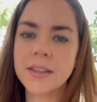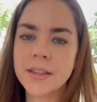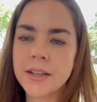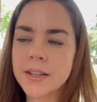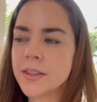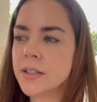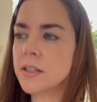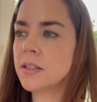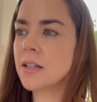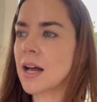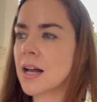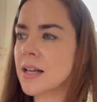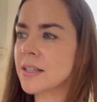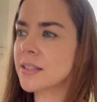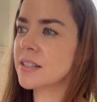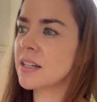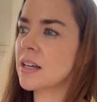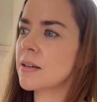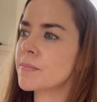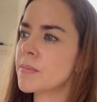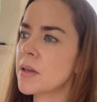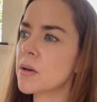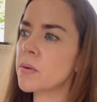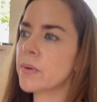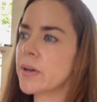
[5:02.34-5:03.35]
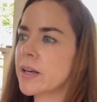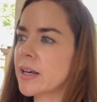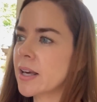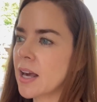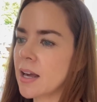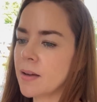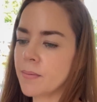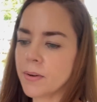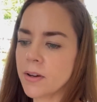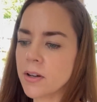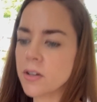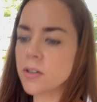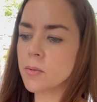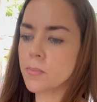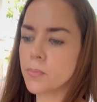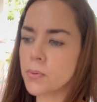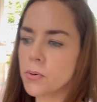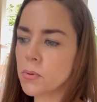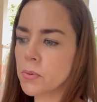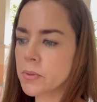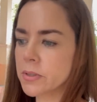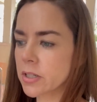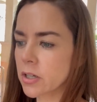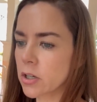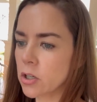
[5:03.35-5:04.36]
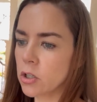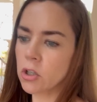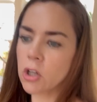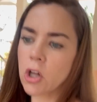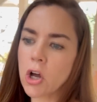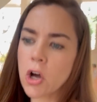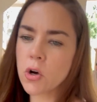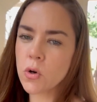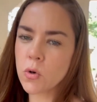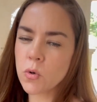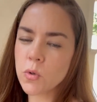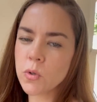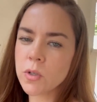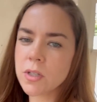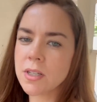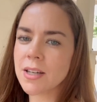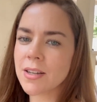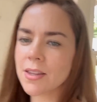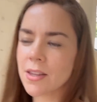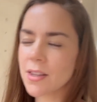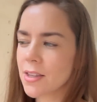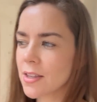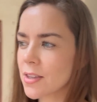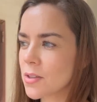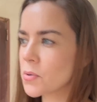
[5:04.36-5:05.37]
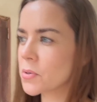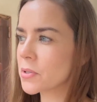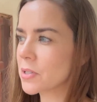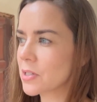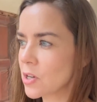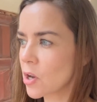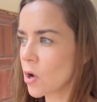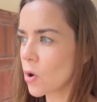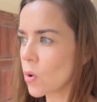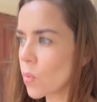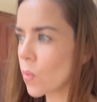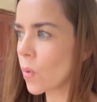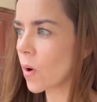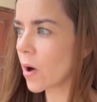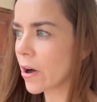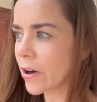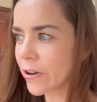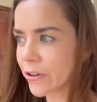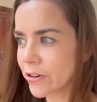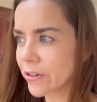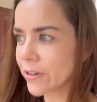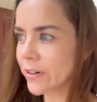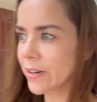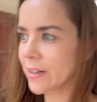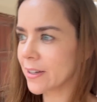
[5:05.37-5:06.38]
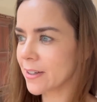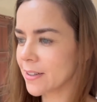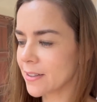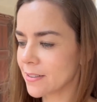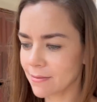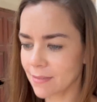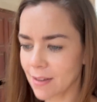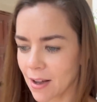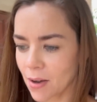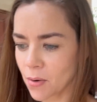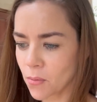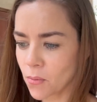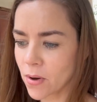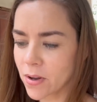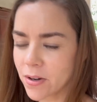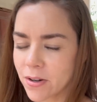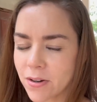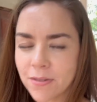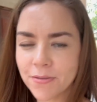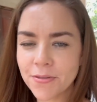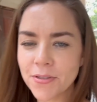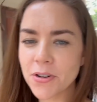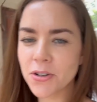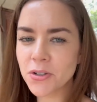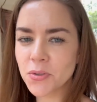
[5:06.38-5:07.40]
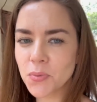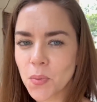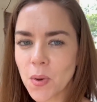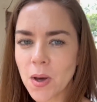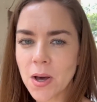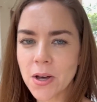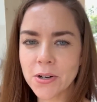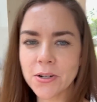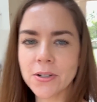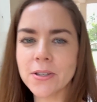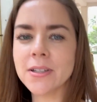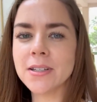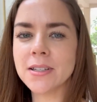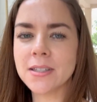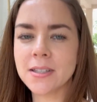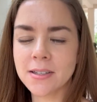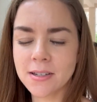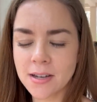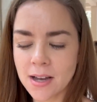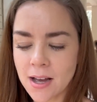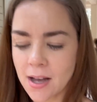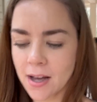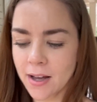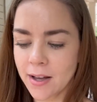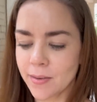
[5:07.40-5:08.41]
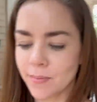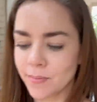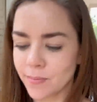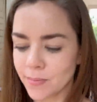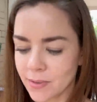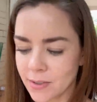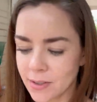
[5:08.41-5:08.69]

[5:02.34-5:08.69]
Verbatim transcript: think the last time that we came here, the pool was closed. I think there was no water in it. I wonder if there's water this time.